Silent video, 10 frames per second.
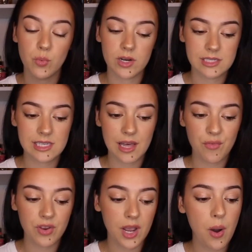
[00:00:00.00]
you want to see
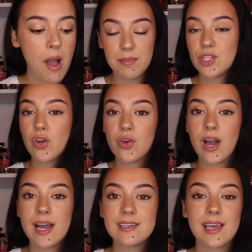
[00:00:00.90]
that video. Let me show you
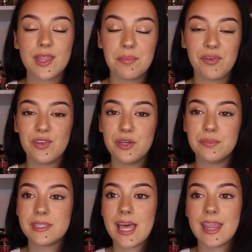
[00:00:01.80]
guys the
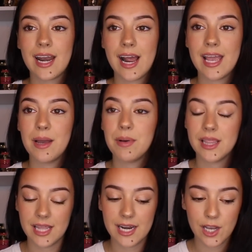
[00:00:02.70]
perfumes that I am
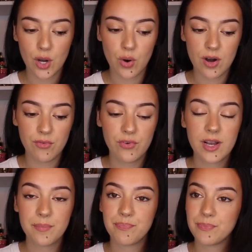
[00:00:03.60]
letting go of
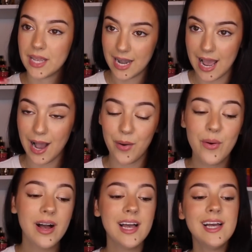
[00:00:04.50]
now.